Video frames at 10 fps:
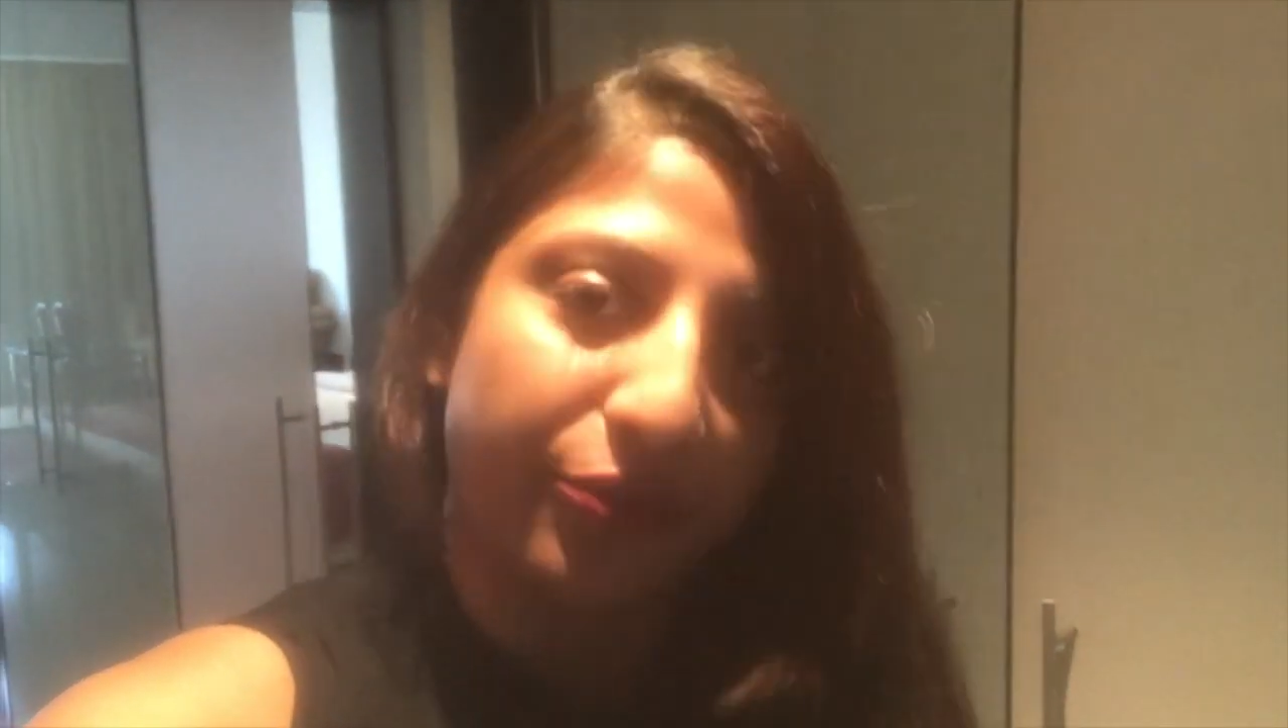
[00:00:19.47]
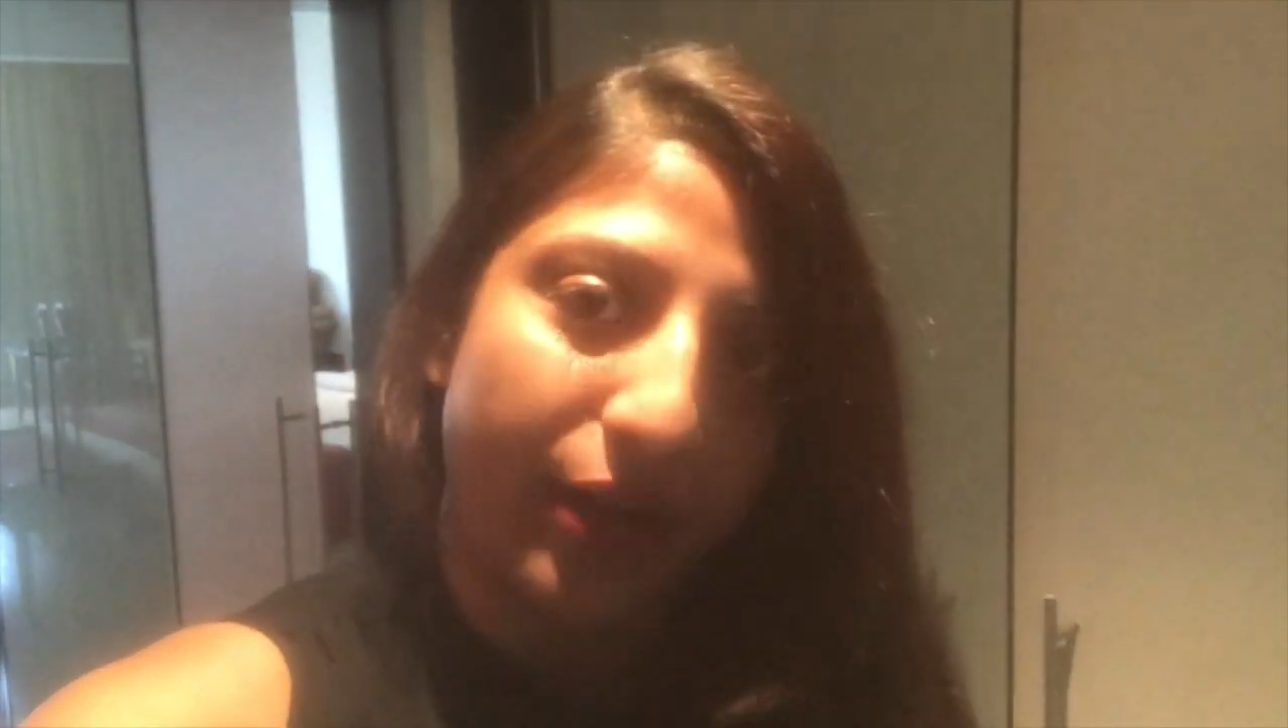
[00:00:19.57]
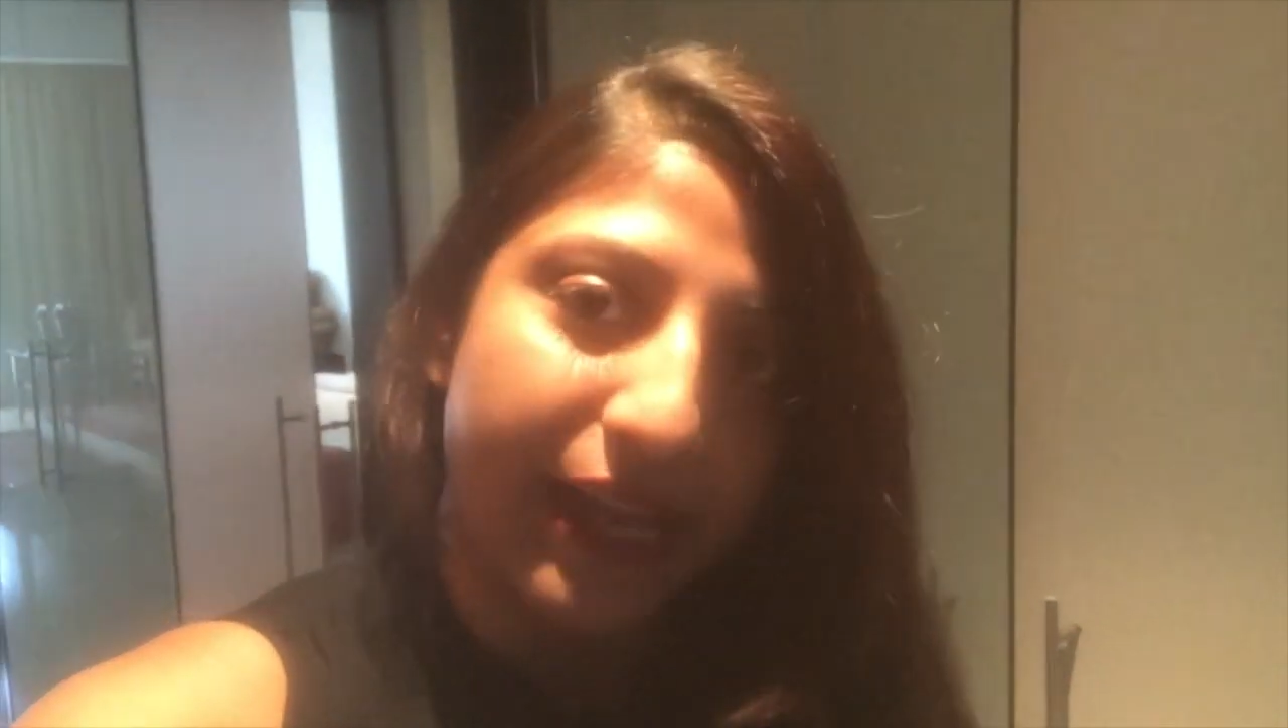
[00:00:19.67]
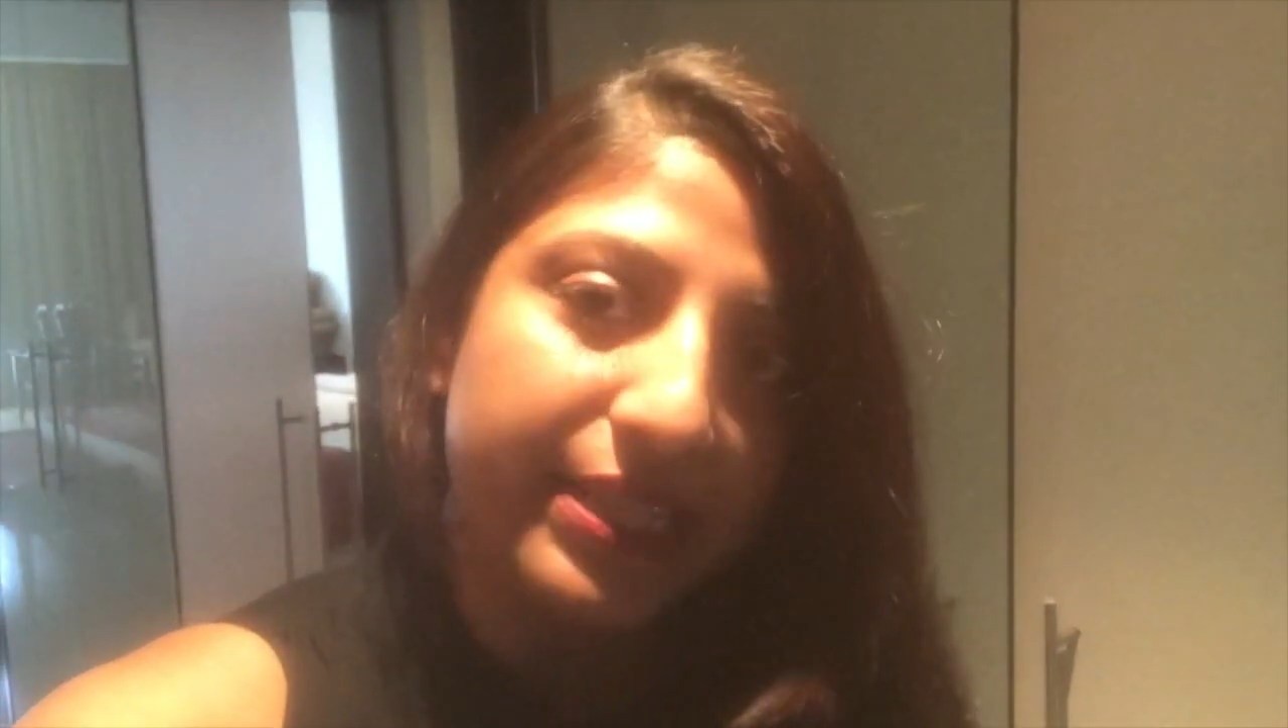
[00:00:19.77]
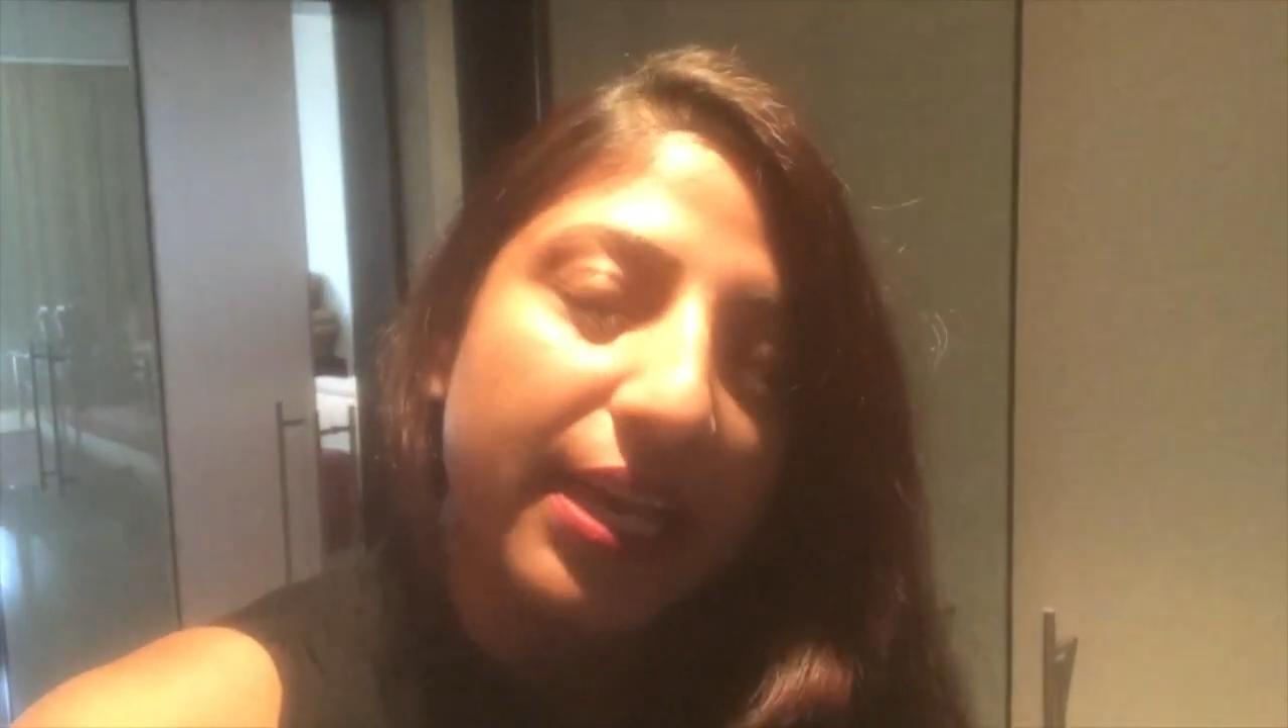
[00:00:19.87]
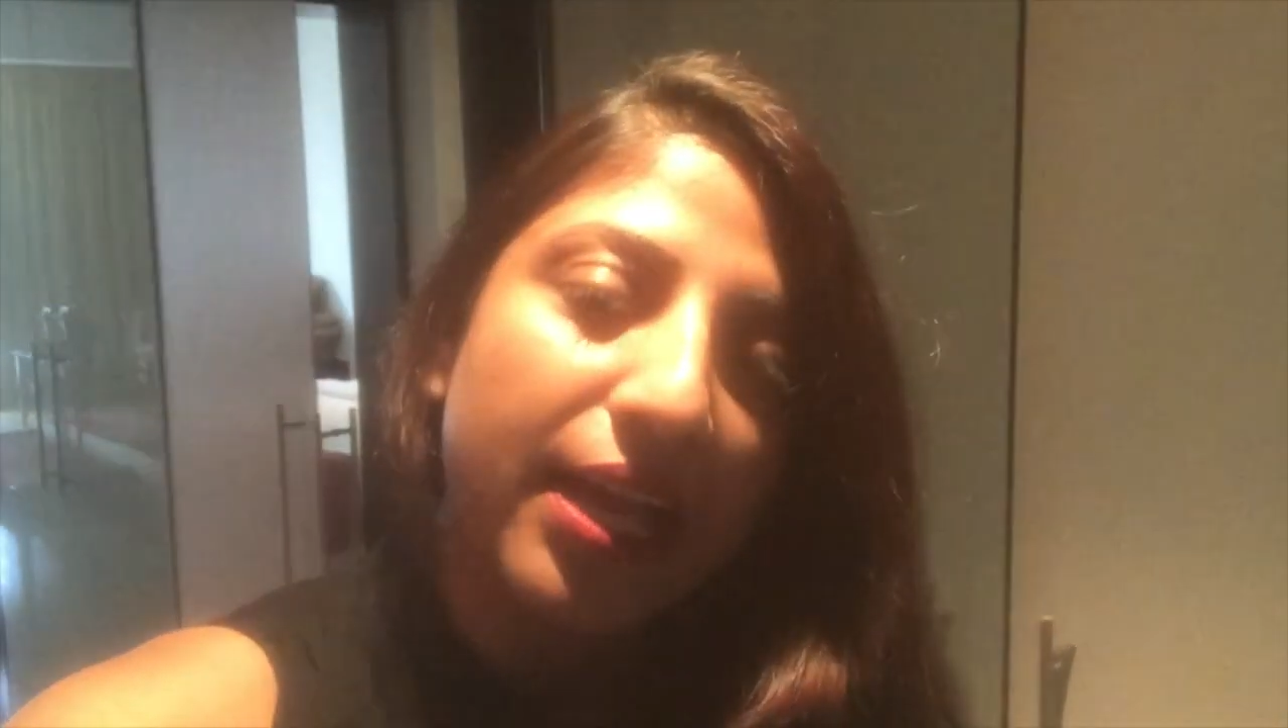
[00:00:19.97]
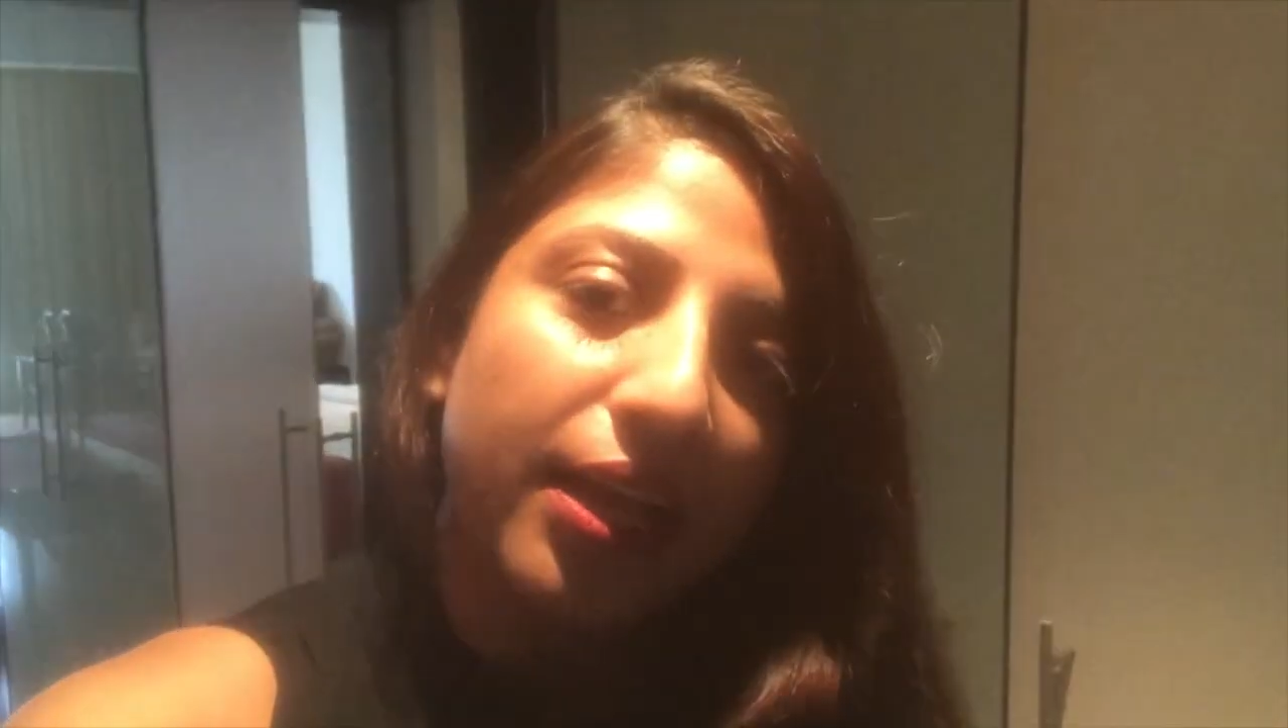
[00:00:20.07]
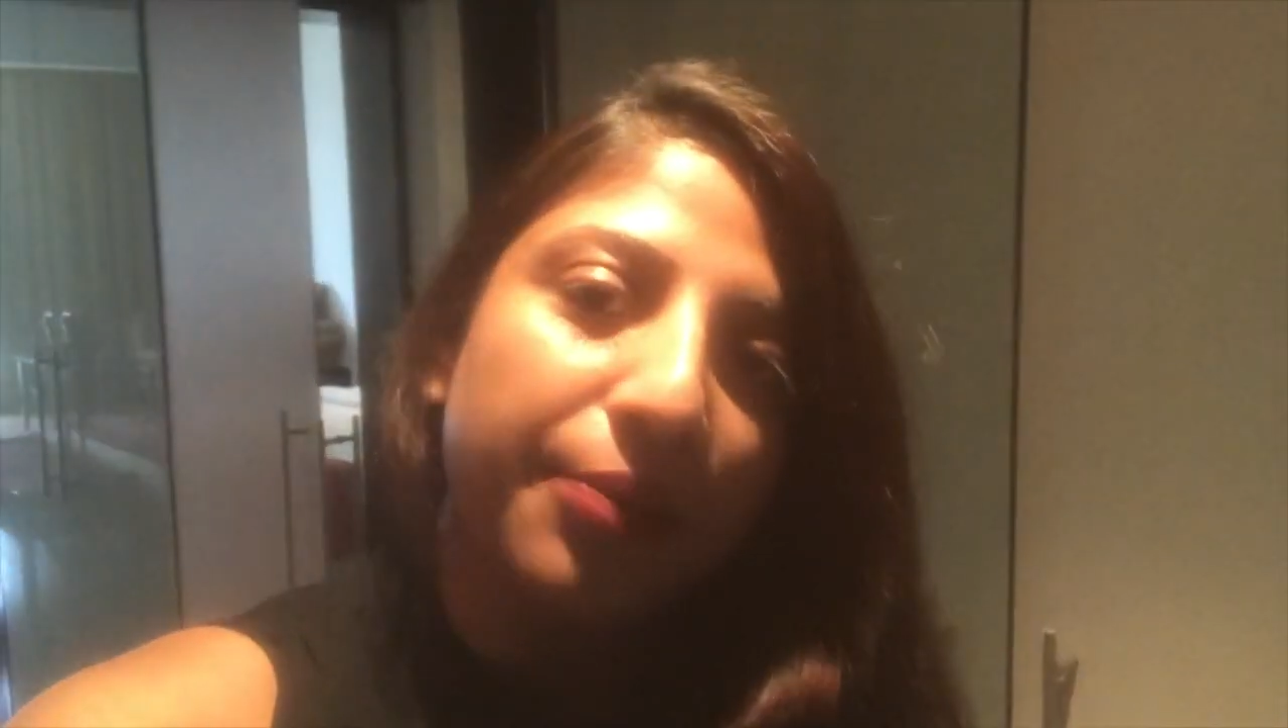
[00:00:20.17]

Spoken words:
right,